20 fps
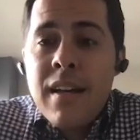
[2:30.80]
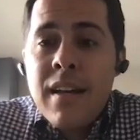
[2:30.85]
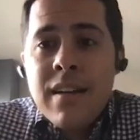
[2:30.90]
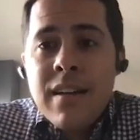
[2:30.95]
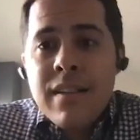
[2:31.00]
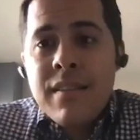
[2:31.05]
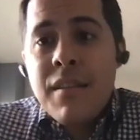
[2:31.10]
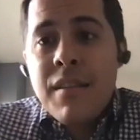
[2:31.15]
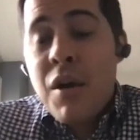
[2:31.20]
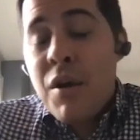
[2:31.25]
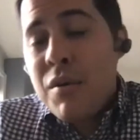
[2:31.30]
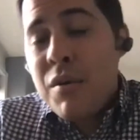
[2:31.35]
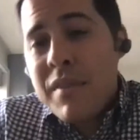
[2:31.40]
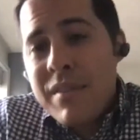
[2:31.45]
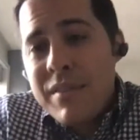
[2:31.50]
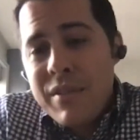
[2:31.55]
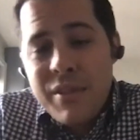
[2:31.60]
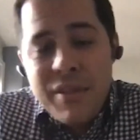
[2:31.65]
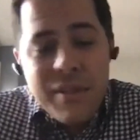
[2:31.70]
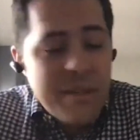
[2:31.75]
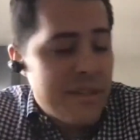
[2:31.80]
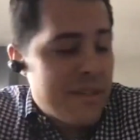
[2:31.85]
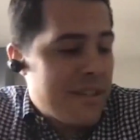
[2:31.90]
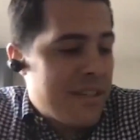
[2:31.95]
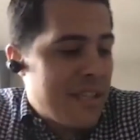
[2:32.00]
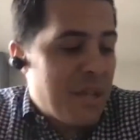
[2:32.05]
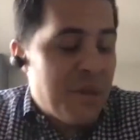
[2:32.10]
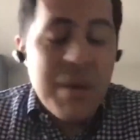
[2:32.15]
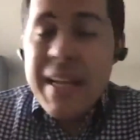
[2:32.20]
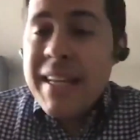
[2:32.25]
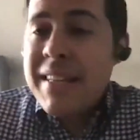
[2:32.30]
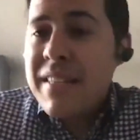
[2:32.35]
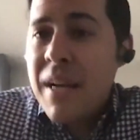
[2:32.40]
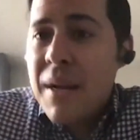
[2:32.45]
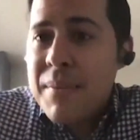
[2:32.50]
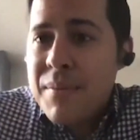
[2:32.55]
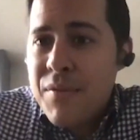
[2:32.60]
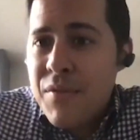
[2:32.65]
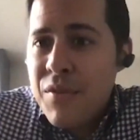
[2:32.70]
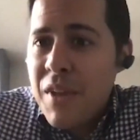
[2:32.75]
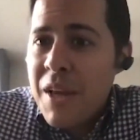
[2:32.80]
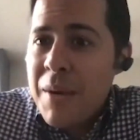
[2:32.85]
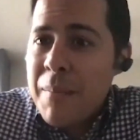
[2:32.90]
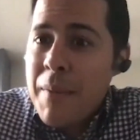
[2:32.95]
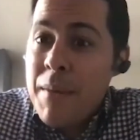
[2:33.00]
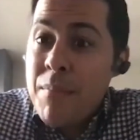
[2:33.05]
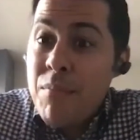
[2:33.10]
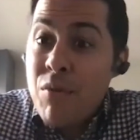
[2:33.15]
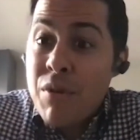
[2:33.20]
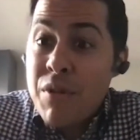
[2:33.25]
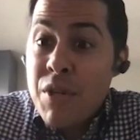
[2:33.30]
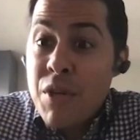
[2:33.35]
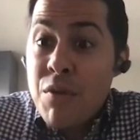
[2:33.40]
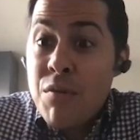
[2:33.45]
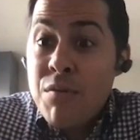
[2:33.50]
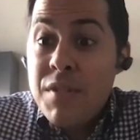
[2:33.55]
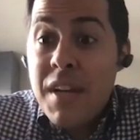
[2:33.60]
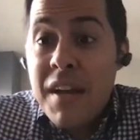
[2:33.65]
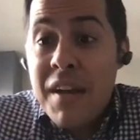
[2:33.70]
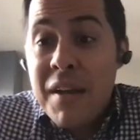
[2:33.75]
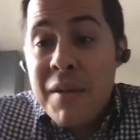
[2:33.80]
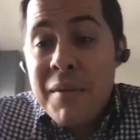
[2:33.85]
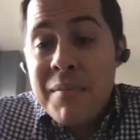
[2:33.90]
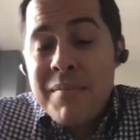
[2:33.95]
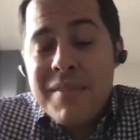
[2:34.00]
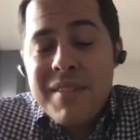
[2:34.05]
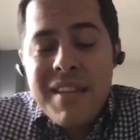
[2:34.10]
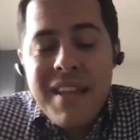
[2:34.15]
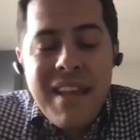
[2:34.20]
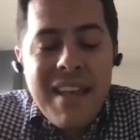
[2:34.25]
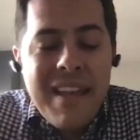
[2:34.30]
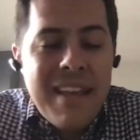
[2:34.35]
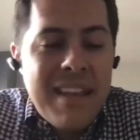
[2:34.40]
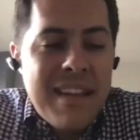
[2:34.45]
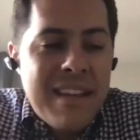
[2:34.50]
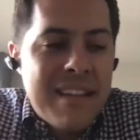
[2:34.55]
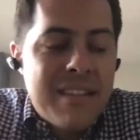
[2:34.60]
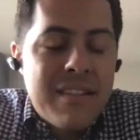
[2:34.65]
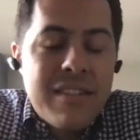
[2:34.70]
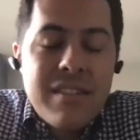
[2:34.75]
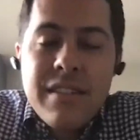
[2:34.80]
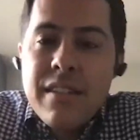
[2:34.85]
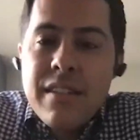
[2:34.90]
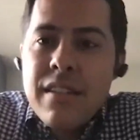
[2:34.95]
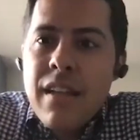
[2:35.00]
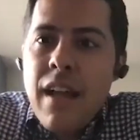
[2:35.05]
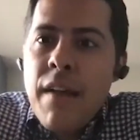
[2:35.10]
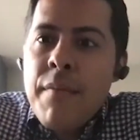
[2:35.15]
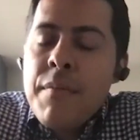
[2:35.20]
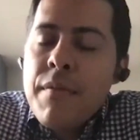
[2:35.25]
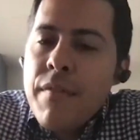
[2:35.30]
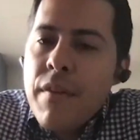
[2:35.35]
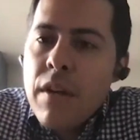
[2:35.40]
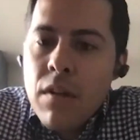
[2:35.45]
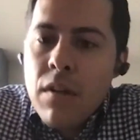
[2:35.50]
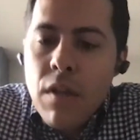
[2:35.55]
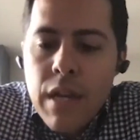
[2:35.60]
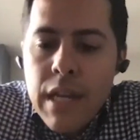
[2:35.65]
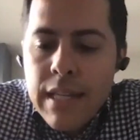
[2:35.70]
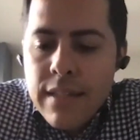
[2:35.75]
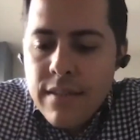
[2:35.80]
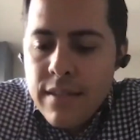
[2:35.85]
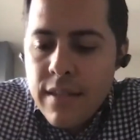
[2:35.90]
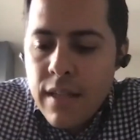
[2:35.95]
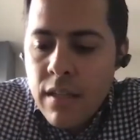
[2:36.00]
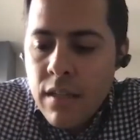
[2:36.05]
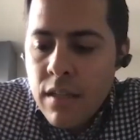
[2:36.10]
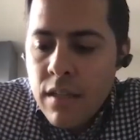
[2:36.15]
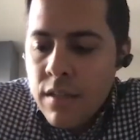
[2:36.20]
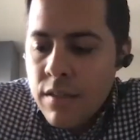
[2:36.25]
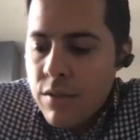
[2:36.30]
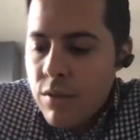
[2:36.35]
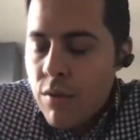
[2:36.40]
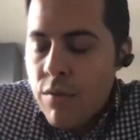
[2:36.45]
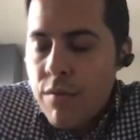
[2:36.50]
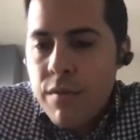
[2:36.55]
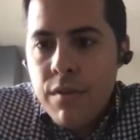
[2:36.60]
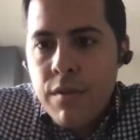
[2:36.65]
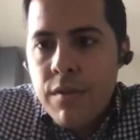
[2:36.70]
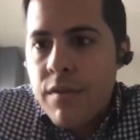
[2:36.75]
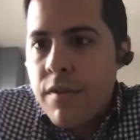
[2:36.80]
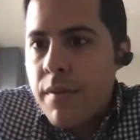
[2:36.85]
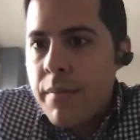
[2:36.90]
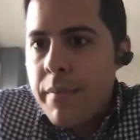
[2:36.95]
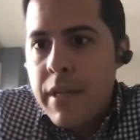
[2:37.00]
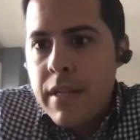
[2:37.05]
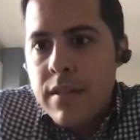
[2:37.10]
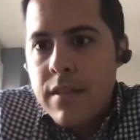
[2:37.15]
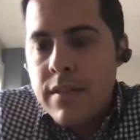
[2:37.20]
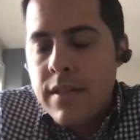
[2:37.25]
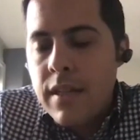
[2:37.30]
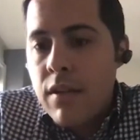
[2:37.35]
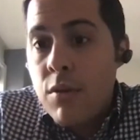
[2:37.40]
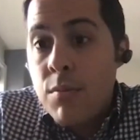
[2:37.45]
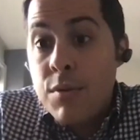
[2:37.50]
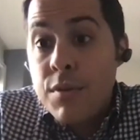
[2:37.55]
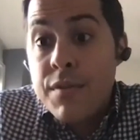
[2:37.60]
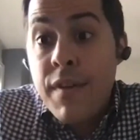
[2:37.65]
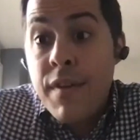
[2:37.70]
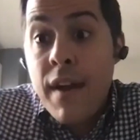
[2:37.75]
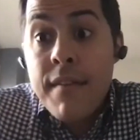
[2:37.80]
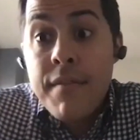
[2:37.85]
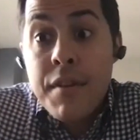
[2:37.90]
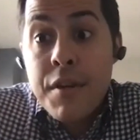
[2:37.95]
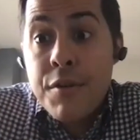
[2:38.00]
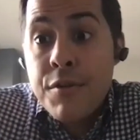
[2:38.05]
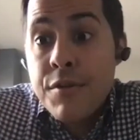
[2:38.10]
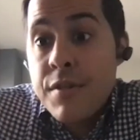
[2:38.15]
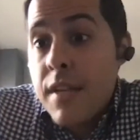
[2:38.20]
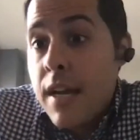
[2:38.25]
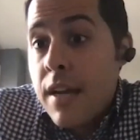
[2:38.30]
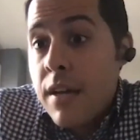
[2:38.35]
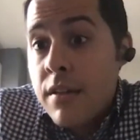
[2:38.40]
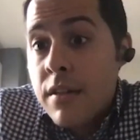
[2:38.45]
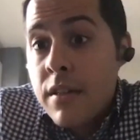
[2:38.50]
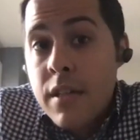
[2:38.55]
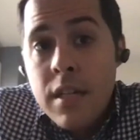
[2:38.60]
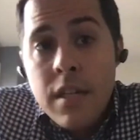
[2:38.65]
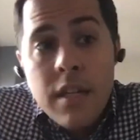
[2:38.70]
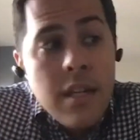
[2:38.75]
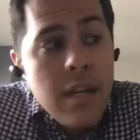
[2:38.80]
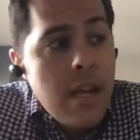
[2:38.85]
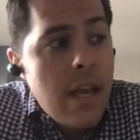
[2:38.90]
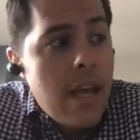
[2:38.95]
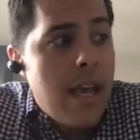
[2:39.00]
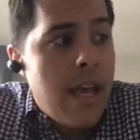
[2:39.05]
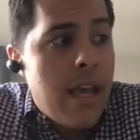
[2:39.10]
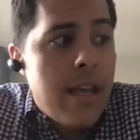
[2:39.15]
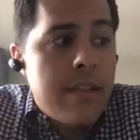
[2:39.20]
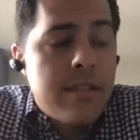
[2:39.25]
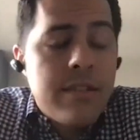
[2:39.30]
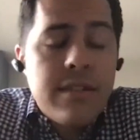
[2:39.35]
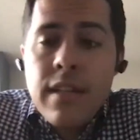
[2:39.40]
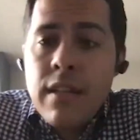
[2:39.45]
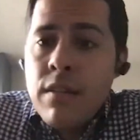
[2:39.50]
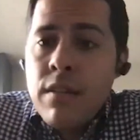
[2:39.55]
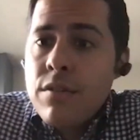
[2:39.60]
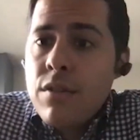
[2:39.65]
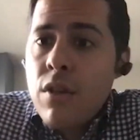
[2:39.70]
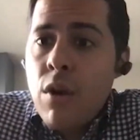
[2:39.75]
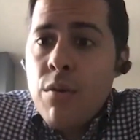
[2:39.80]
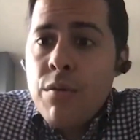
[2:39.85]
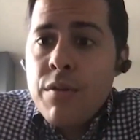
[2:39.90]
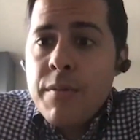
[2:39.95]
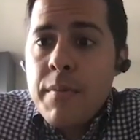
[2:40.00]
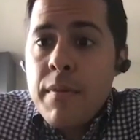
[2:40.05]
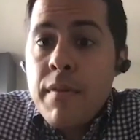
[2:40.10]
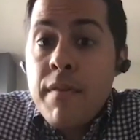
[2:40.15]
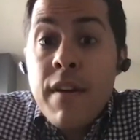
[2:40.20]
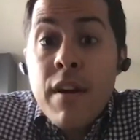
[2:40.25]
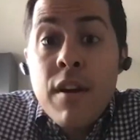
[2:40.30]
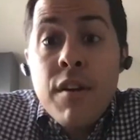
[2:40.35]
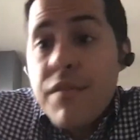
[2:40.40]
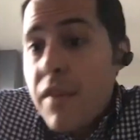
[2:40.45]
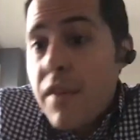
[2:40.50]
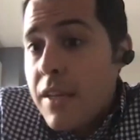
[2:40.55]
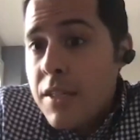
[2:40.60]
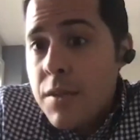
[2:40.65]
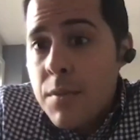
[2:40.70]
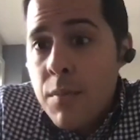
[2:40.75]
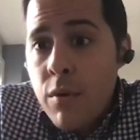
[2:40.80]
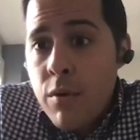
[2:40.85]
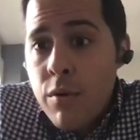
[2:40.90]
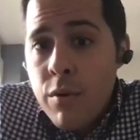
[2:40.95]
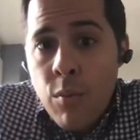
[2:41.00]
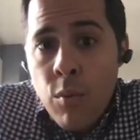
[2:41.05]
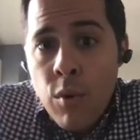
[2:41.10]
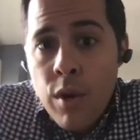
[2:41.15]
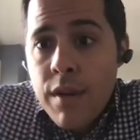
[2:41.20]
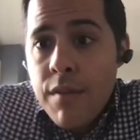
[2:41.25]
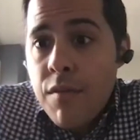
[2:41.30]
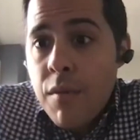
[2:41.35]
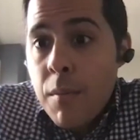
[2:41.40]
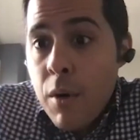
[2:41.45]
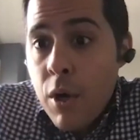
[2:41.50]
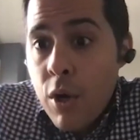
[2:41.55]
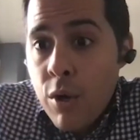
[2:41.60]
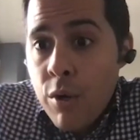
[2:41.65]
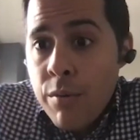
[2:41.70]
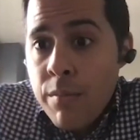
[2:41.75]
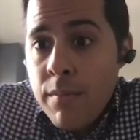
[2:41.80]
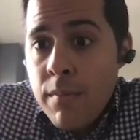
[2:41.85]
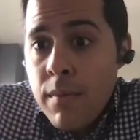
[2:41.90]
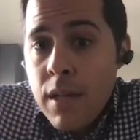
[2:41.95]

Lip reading: no, these are unique times for a lot of people and new times. And I've been very lucky. I've been at Stella almost 5 years now. And Stella's always been very flexible with working from home.